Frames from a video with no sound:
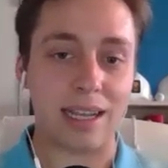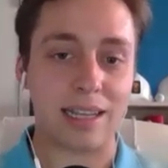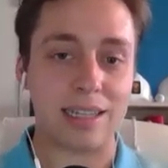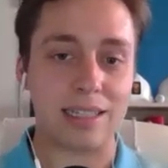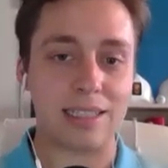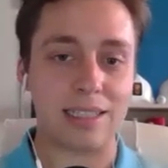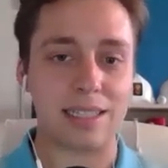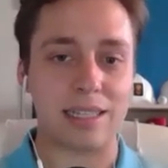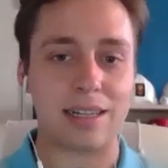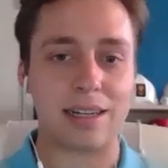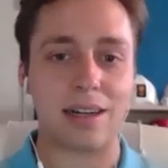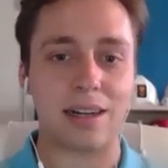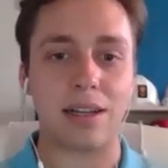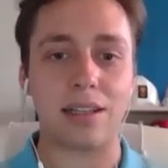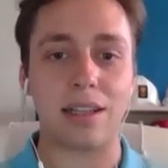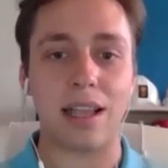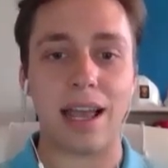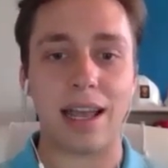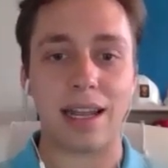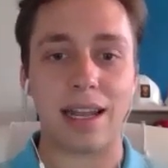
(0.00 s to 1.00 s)
I consider a
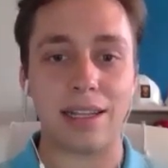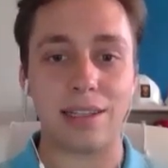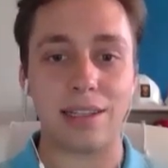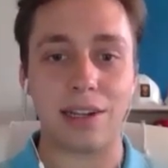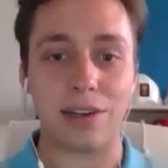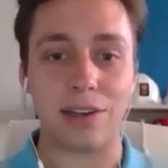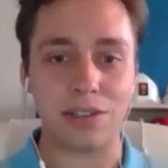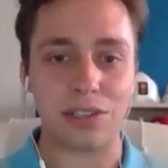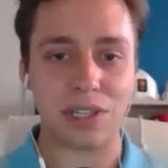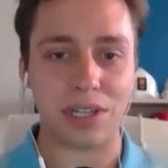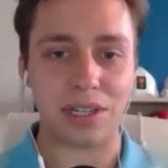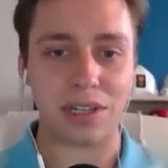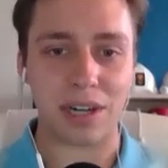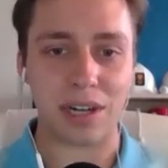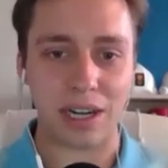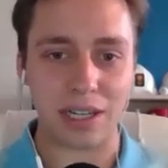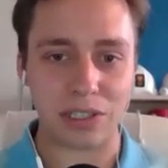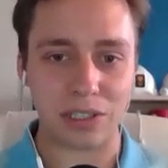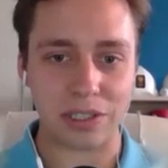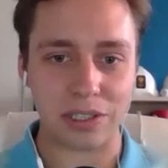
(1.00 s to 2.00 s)
lot in the new
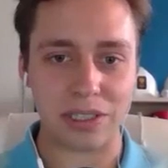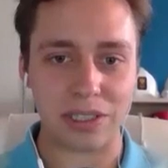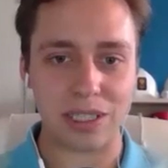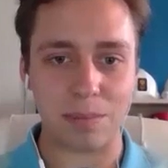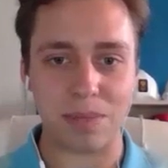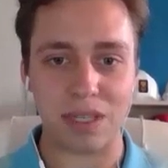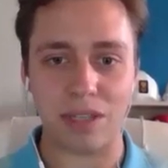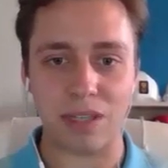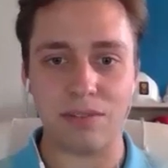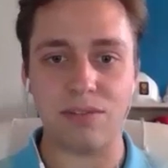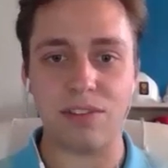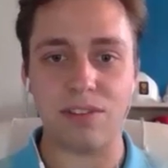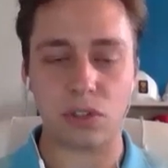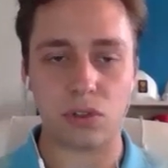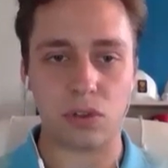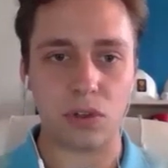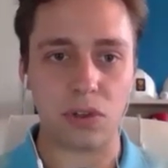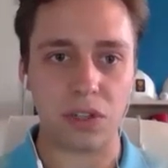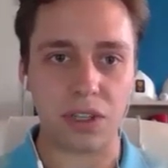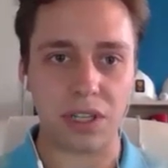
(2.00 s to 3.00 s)
generation to be
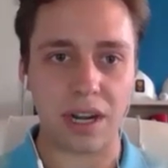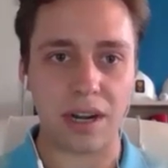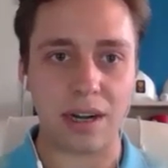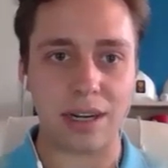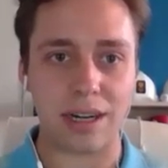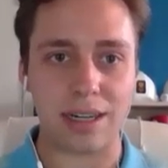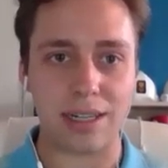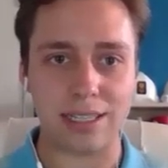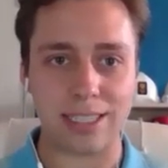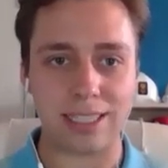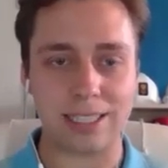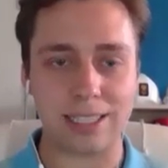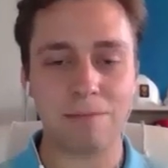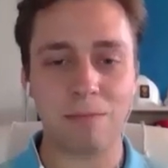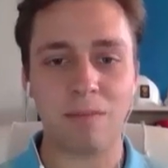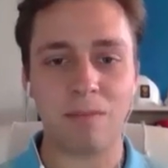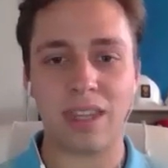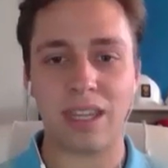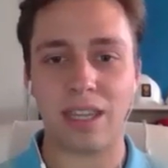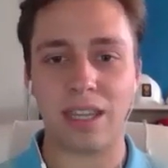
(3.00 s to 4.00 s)
visual learners
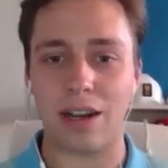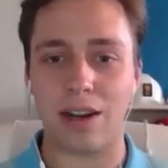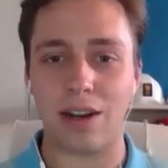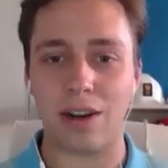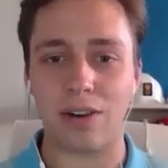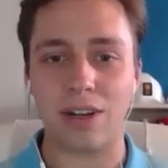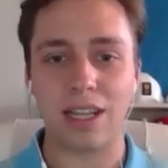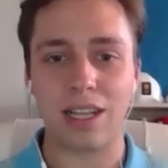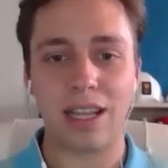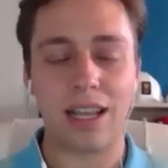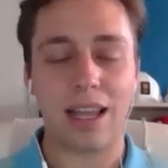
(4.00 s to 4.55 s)
you know